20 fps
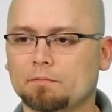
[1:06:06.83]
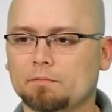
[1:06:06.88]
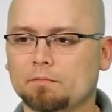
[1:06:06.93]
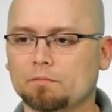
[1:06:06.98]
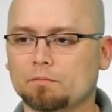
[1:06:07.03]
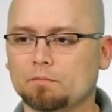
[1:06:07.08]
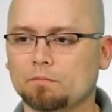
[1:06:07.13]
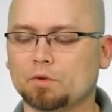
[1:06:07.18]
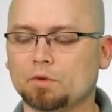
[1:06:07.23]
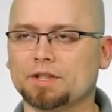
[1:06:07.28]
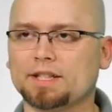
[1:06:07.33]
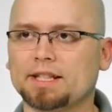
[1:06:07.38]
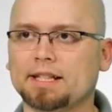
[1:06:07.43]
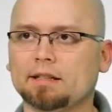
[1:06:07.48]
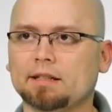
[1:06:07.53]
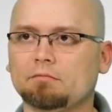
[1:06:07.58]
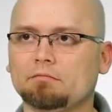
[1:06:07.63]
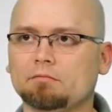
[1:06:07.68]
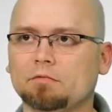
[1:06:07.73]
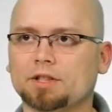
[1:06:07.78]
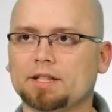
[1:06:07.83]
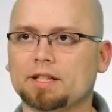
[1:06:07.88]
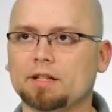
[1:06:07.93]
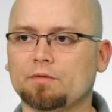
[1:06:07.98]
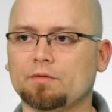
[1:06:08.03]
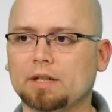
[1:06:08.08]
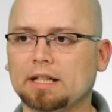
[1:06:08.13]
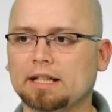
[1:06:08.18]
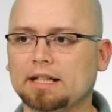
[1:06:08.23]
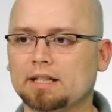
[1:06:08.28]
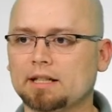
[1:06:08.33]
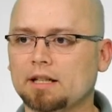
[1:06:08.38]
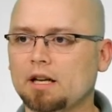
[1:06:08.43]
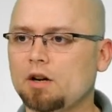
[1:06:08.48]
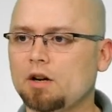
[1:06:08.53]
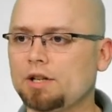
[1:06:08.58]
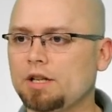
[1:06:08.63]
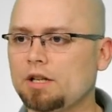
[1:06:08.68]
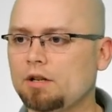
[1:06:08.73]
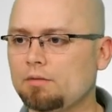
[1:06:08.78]
We'll see. We'll see if we can get to...
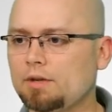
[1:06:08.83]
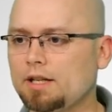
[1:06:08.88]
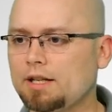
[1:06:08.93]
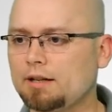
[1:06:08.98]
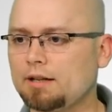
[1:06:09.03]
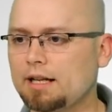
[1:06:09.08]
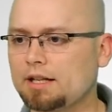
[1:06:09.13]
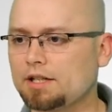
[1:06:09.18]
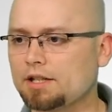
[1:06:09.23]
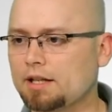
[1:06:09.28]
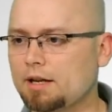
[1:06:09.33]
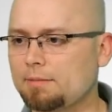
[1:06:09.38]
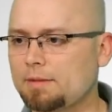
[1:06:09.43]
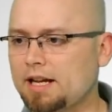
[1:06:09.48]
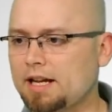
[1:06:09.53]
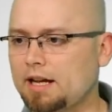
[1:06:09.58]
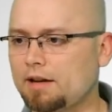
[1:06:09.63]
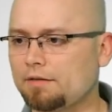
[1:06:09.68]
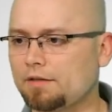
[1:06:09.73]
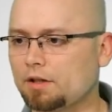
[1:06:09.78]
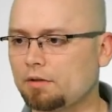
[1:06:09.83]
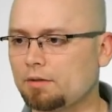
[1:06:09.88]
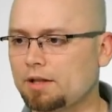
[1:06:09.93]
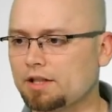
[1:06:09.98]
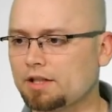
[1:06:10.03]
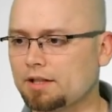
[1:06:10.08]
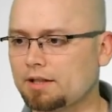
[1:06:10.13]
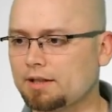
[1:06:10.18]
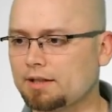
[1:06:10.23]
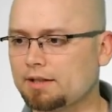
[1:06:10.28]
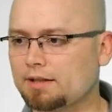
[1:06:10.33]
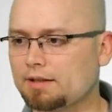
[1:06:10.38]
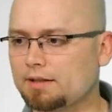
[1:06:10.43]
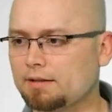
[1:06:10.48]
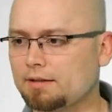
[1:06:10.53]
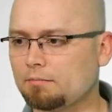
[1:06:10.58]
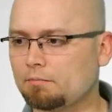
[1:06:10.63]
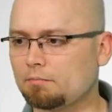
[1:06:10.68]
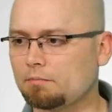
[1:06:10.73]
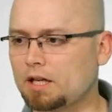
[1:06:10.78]
Oh, you know what? Actually, I might have the questions
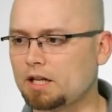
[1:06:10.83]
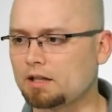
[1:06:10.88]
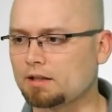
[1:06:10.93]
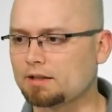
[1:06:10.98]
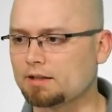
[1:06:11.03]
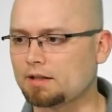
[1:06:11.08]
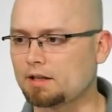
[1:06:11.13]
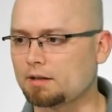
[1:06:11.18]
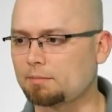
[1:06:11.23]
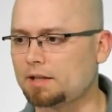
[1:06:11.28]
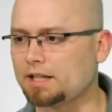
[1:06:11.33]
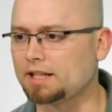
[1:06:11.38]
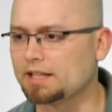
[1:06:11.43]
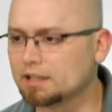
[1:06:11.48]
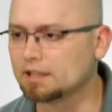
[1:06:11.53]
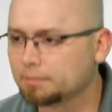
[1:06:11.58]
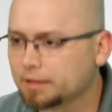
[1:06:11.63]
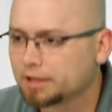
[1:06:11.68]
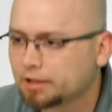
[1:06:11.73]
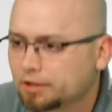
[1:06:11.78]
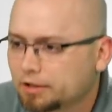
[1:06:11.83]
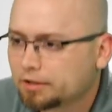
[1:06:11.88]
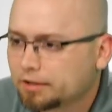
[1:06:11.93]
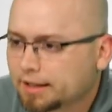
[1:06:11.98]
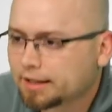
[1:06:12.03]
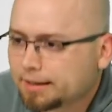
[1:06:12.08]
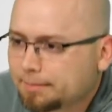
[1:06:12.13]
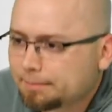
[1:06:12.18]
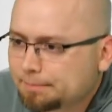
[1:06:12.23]
box on my email. Hold on.